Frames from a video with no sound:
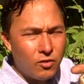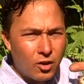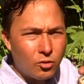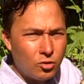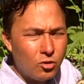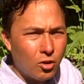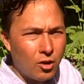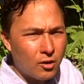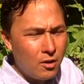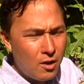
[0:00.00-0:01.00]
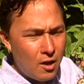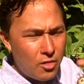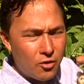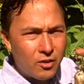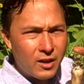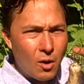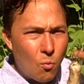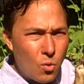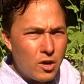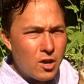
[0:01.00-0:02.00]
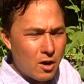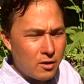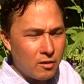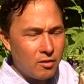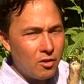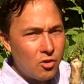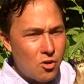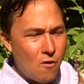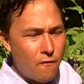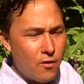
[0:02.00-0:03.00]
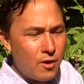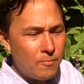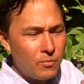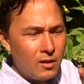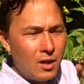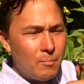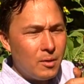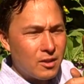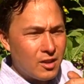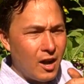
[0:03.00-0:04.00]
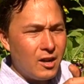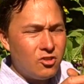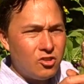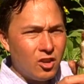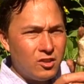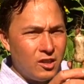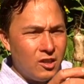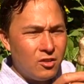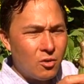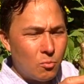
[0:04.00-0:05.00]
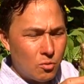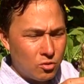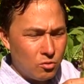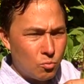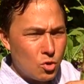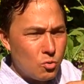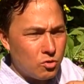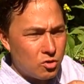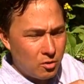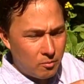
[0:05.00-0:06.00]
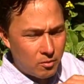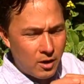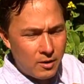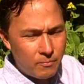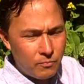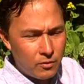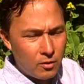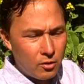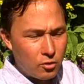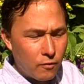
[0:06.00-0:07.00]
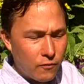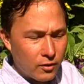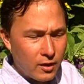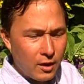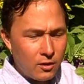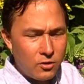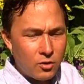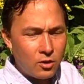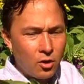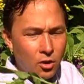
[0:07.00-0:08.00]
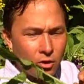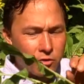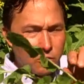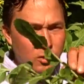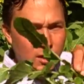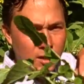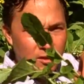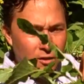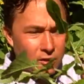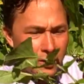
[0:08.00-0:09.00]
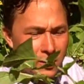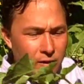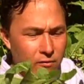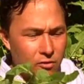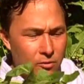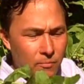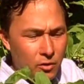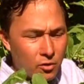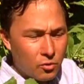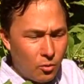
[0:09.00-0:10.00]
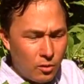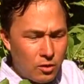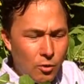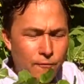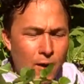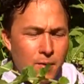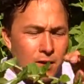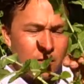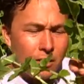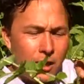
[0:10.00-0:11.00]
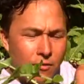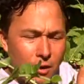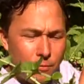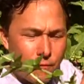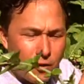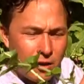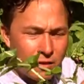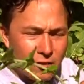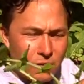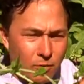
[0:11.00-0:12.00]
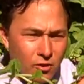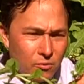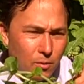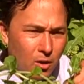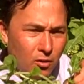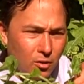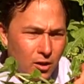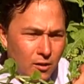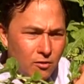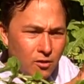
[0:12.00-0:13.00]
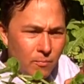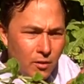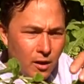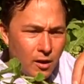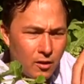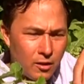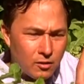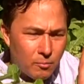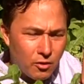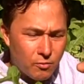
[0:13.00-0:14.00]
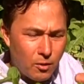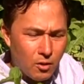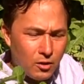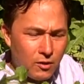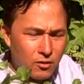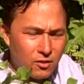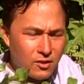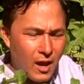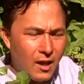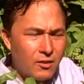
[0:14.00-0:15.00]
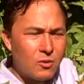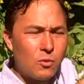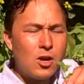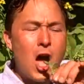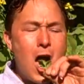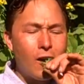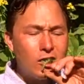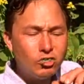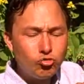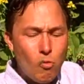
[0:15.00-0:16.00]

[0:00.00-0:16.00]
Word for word: if they go too long, they're going to get woody on you. Then they're no fun. Besides just eating the root, right? Don't forget, you can also eat the leaves. So, you know, if I'm eating the leaves, I prefer to eat some of the smaller leaves, and I'll eat some of the smaller leaves in salads and whatnot.